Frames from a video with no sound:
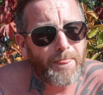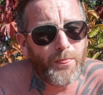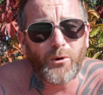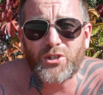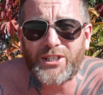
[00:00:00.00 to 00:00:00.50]

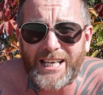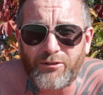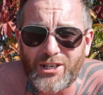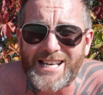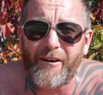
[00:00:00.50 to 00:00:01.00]
Those
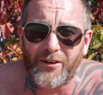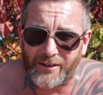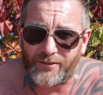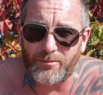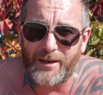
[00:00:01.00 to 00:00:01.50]
dangerous
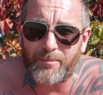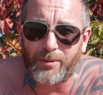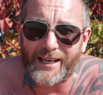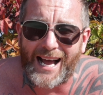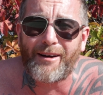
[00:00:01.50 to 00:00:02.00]
narratives may
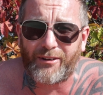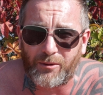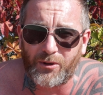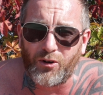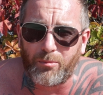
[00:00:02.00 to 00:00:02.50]
play
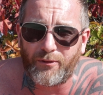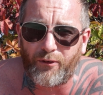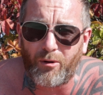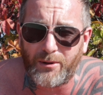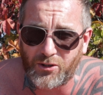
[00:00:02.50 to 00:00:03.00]
havoc with your
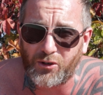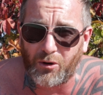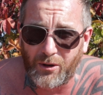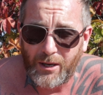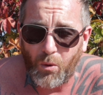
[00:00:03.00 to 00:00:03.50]
performance or
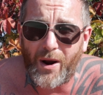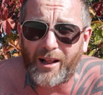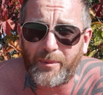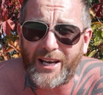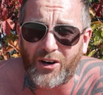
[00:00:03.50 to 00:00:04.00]
your
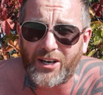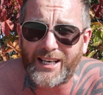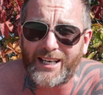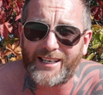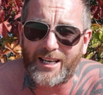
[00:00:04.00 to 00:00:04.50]
well-being on a
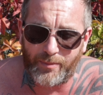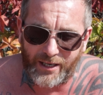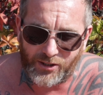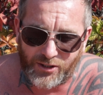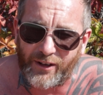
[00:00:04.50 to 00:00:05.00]
day-to-day
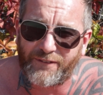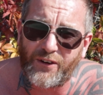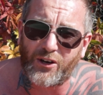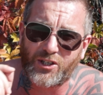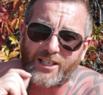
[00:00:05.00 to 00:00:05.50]
basis. The
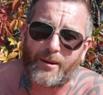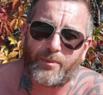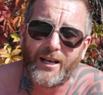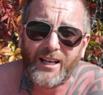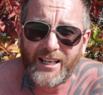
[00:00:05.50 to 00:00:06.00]
first
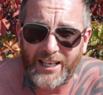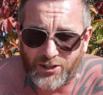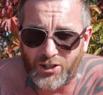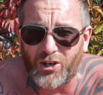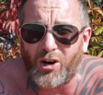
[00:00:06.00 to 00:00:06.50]
step is
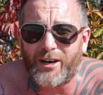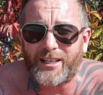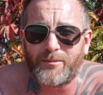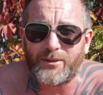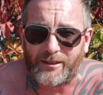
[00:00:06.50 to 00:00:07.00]
to start
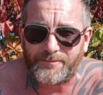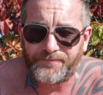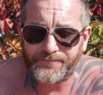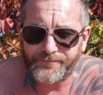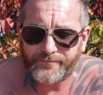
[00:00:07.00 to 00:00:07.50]
writing them down.
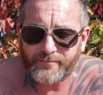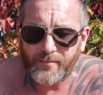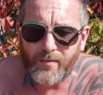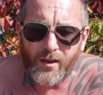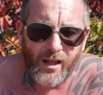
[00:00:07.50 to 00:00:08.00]

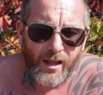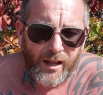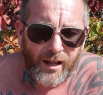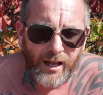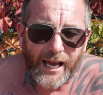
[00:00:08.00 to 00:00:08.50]

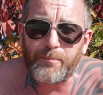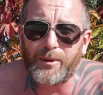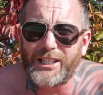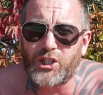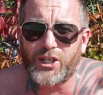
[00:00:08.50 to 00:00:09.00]
And
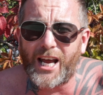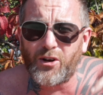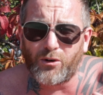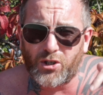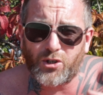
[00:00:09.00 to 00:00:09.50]
please share
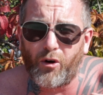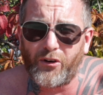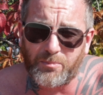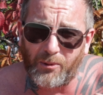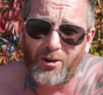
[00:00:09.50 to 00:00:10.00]
your
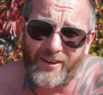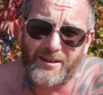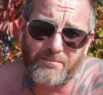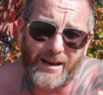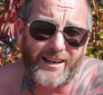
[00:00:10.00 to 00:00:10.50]
stories below of
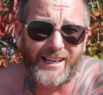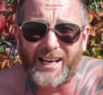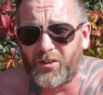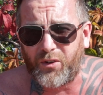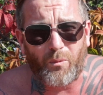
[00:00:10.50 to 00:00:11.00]
any mental
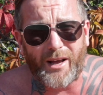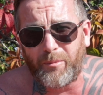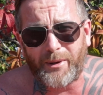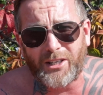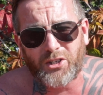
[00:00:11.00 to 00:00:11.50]
health or
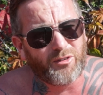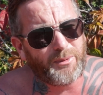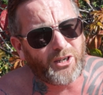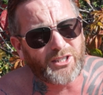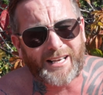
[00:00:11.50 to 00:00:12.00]
well-being stuff,
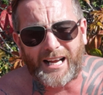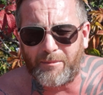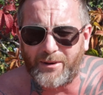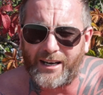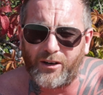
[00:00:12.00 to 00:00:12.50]
because
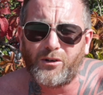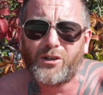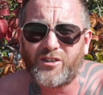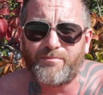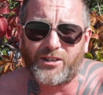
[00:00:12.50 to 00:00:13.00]
I'm getting
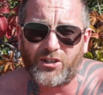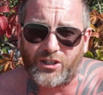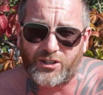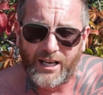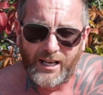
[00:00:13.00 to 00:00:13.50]
loads of
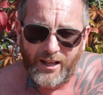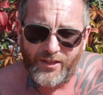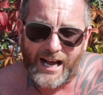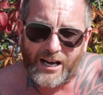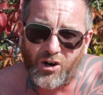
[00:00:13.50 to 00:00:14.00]
messages
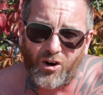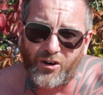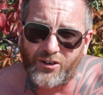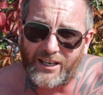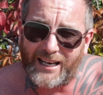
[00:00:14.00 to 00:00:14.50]
that I
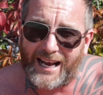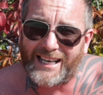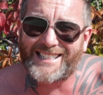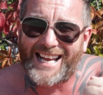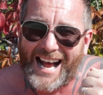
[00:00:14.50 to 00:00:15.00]
can't
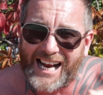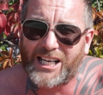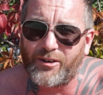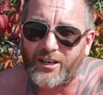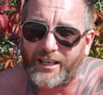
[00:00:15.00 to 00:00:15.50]
answer
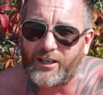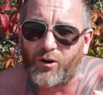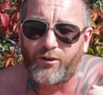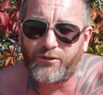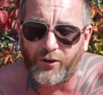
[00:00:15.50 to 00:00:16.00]
accurately
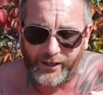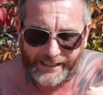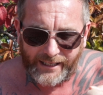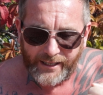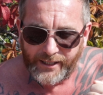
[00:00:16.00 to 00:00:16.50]
or fully.